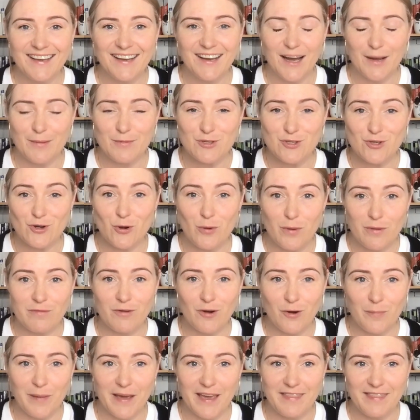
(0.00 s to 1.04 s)
I'm sure we've
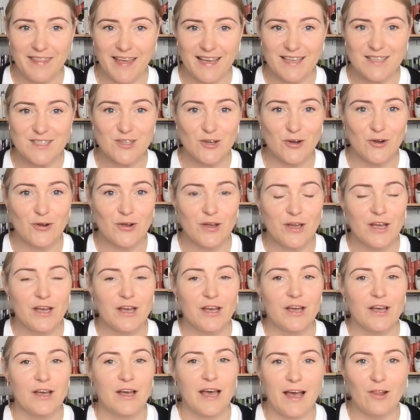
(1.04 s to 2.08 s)
all been there. So
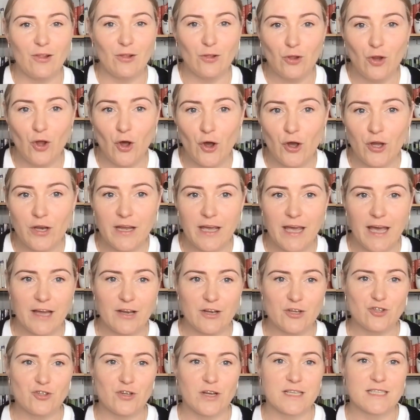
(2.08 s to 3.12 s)
learning how
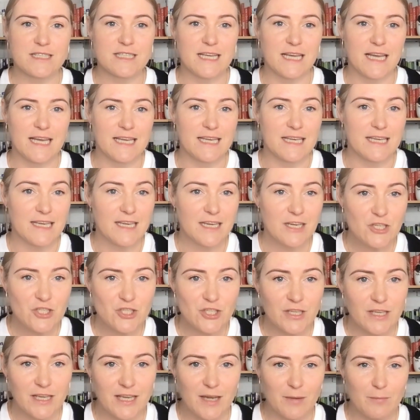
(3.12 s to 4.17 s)
to trust it
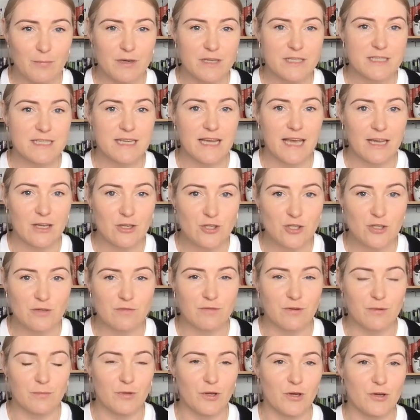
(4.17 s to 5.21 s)
initially can protect you
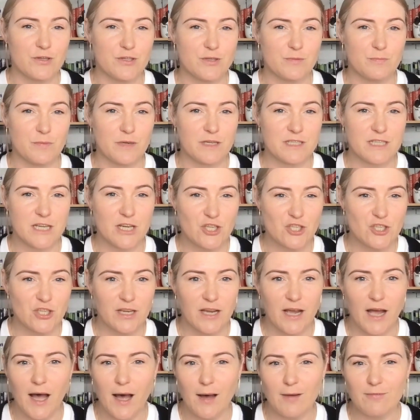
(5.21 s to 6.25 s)
from those potentially
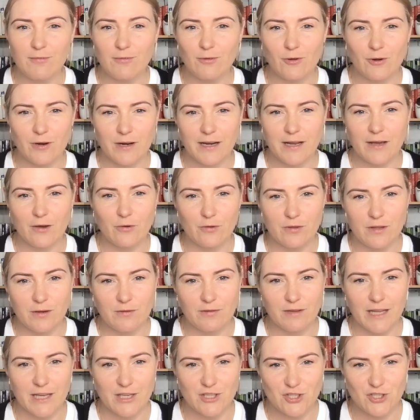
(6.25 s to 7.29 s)
harmful or unhealthy
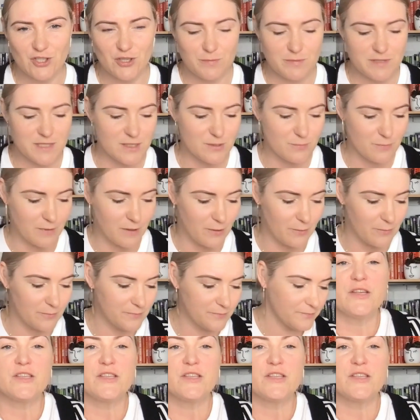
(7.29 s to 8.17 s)
relationships as well.